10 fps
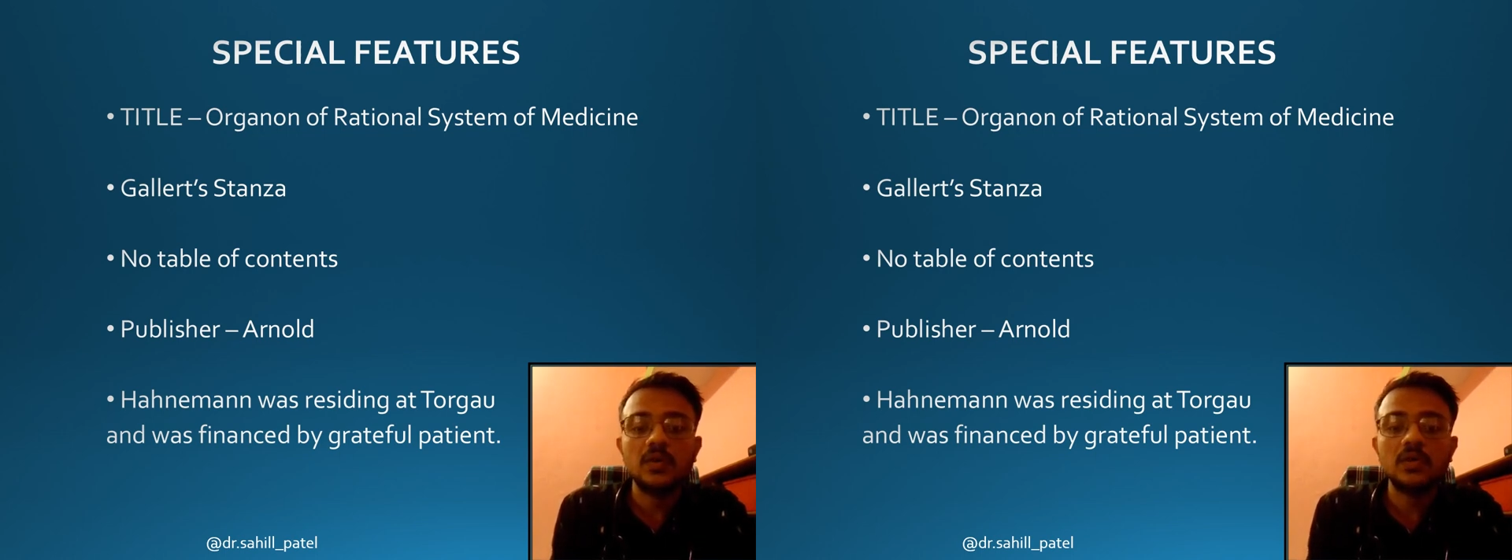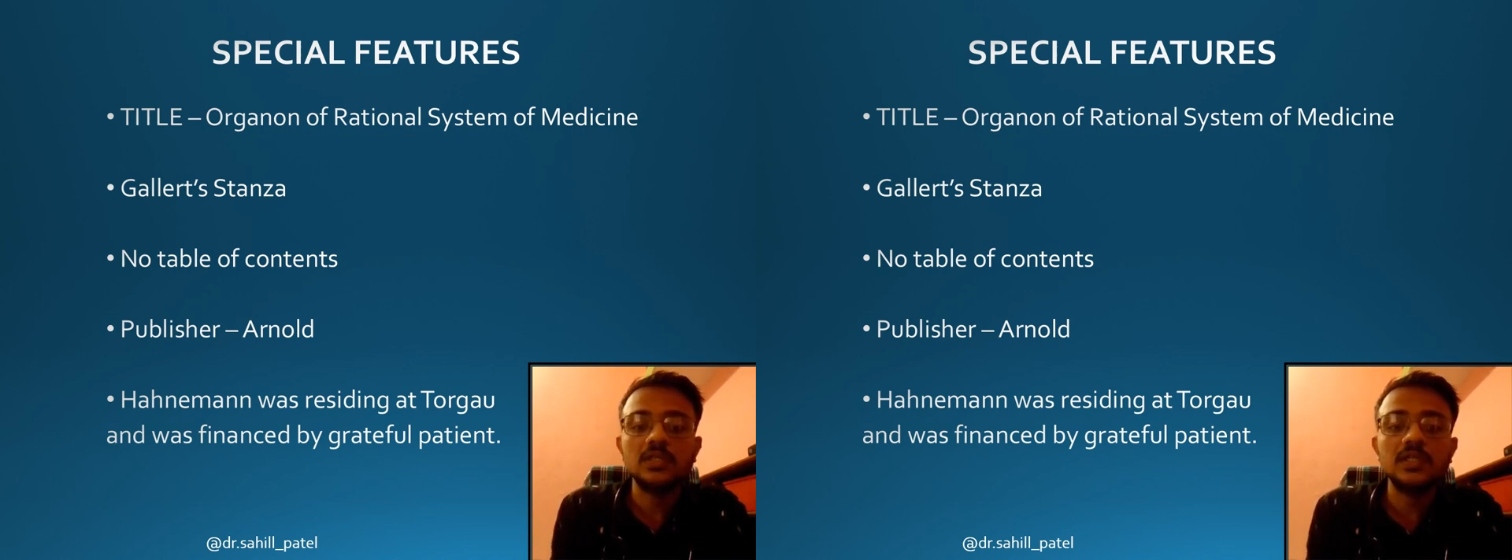
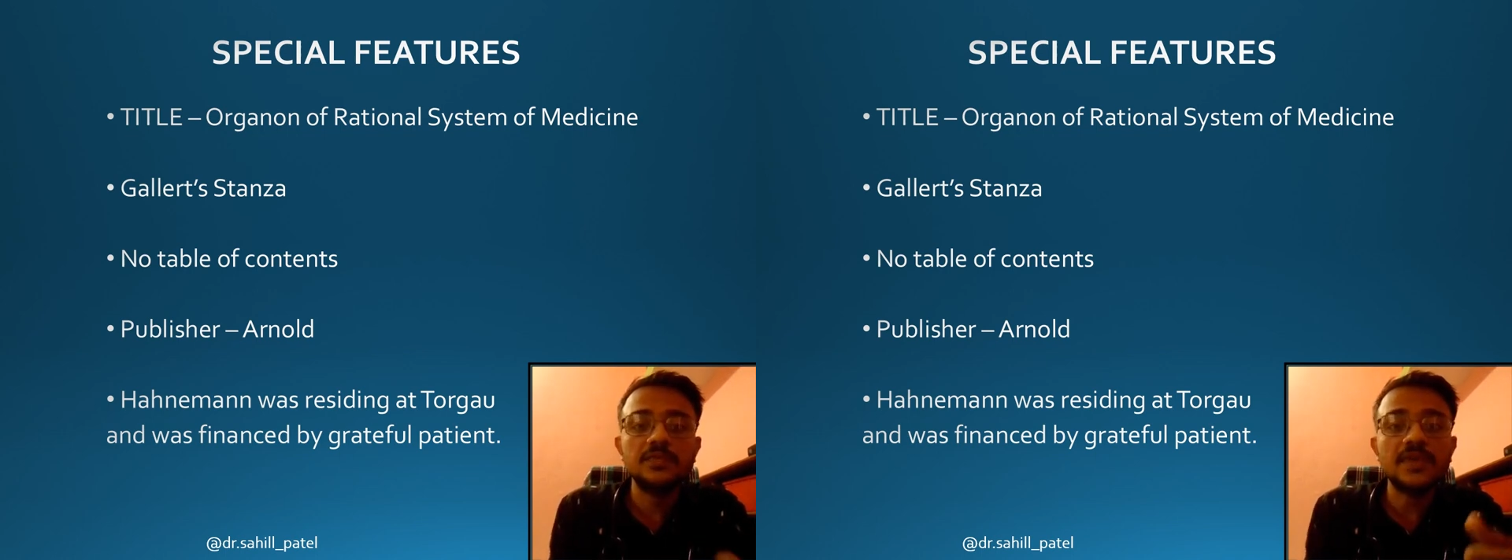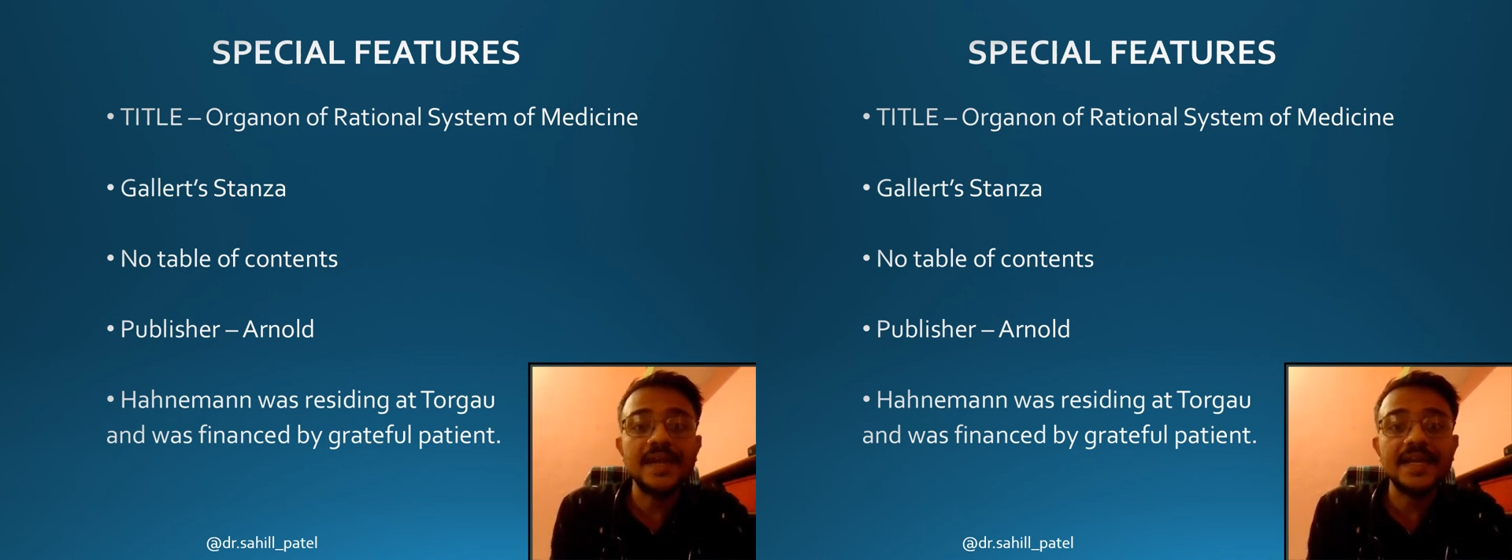or the
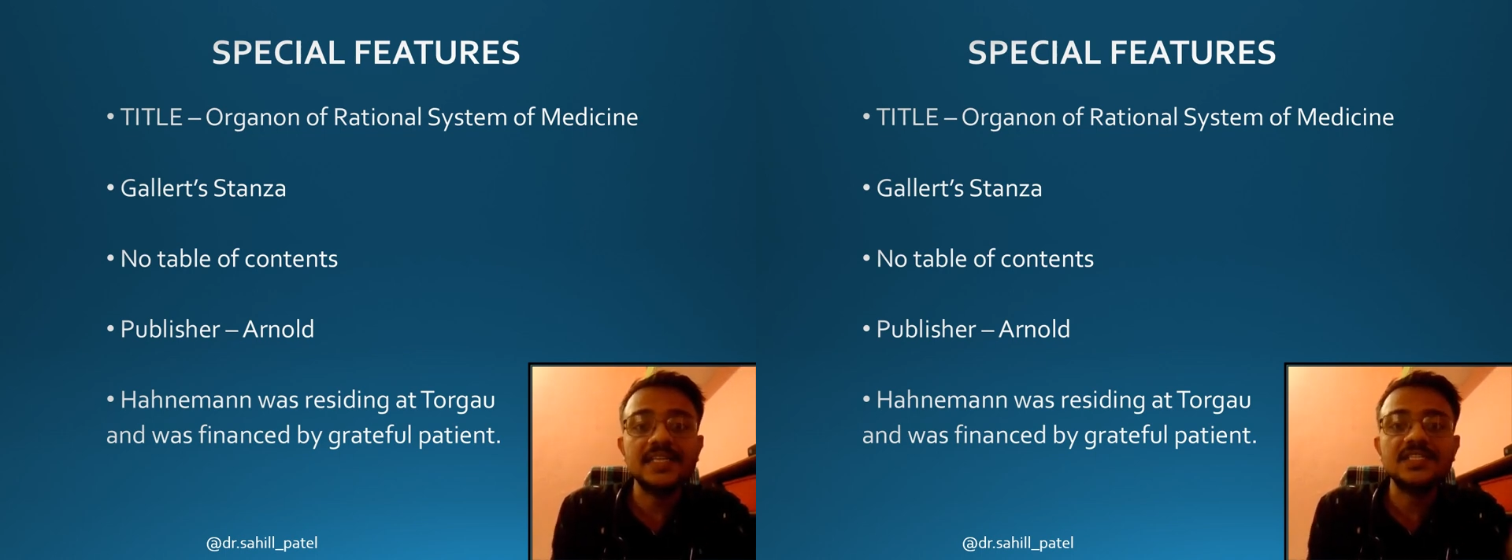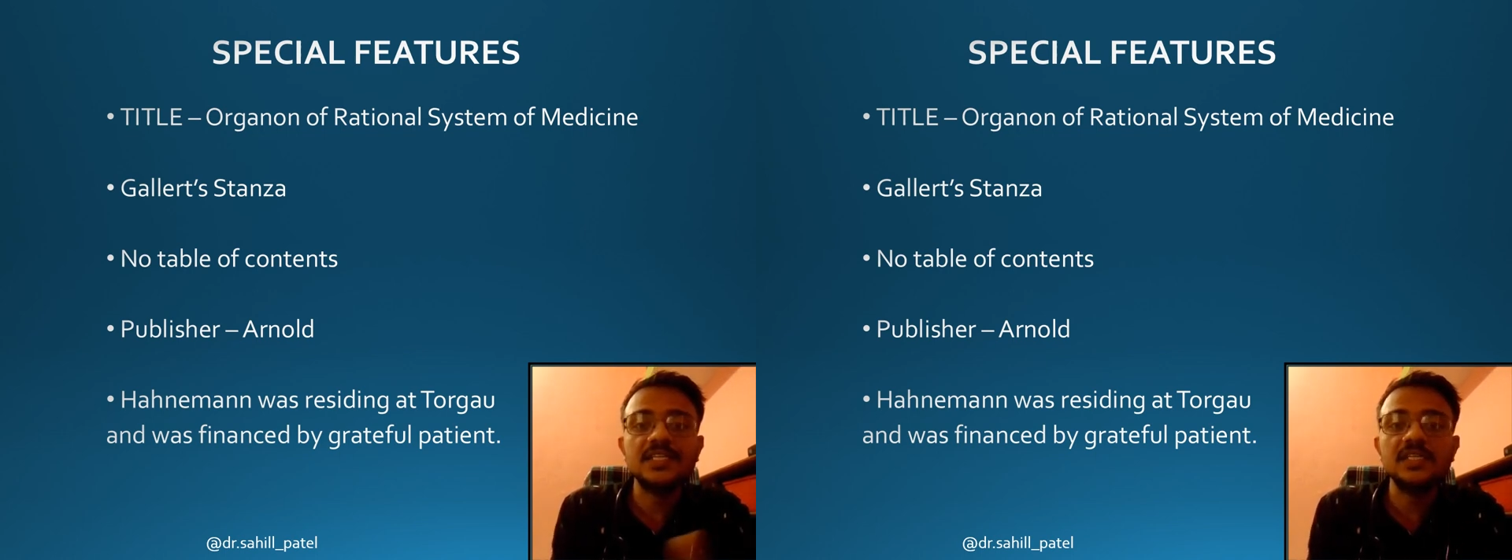
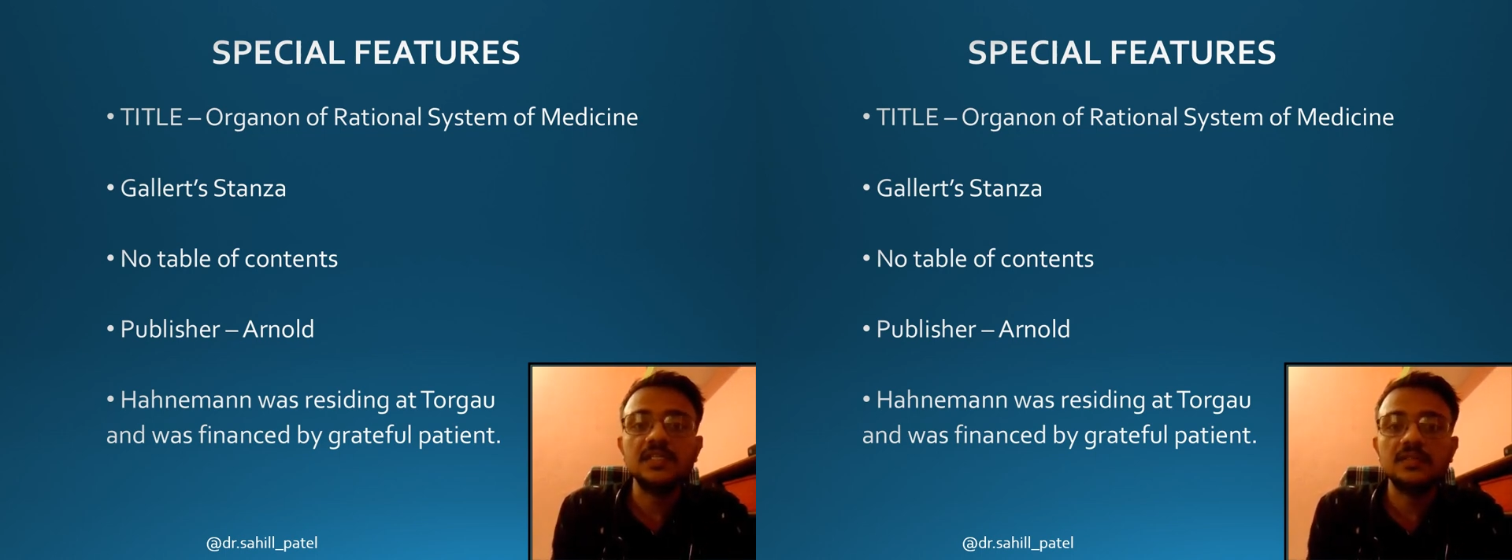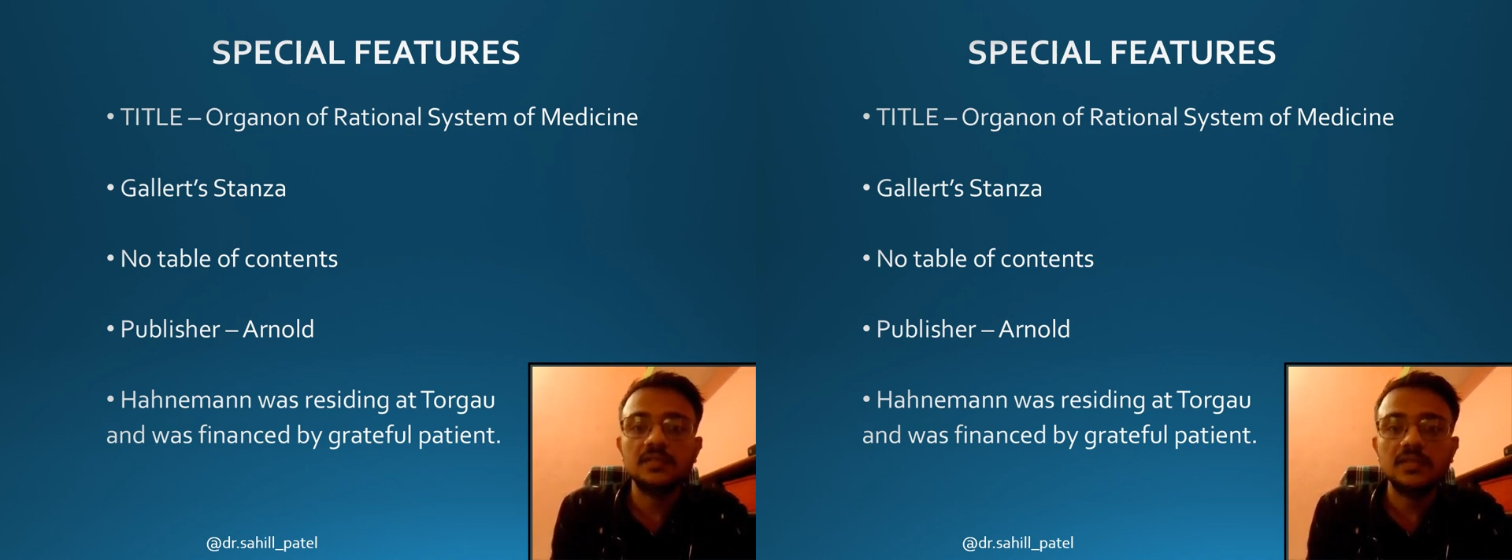financial